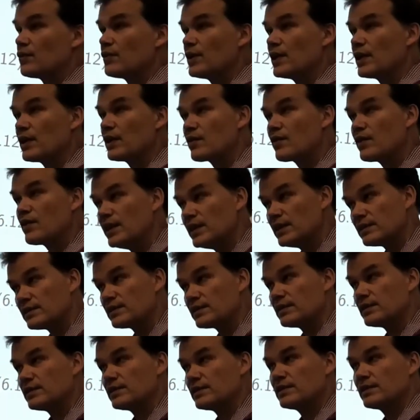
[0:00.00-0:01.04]
to
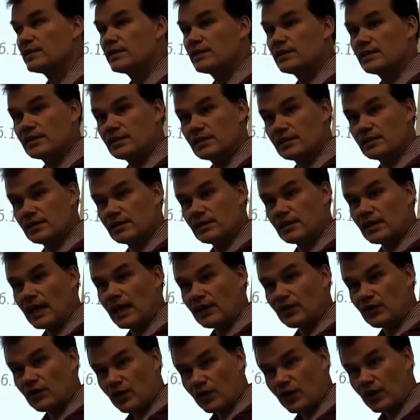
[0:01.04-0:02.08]
decrease
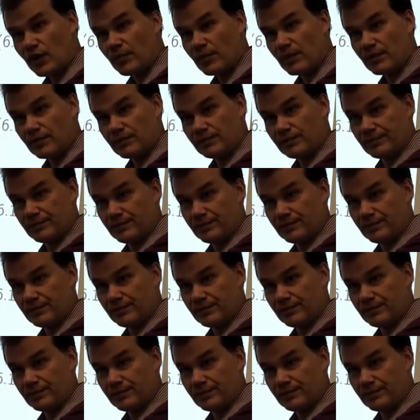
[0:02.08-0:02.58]
that term